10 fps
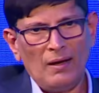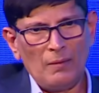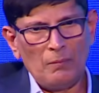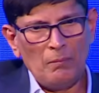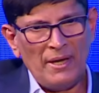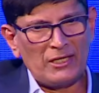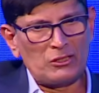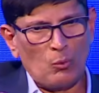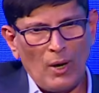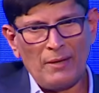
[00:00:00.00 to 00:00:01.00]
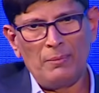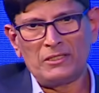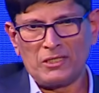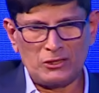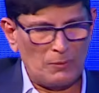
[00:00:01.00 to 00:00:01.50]
makes Wibey
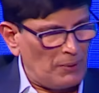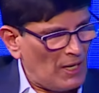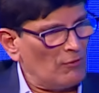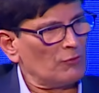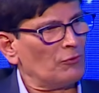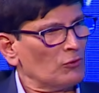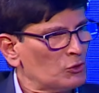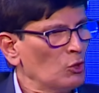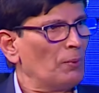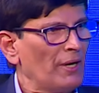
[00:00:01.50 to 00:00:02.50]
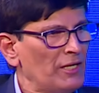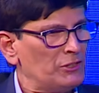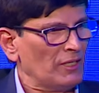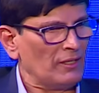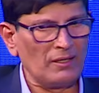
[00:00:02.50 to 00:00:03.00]
such a powerful super
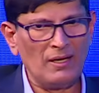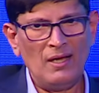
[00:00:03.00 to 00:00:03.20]
agent?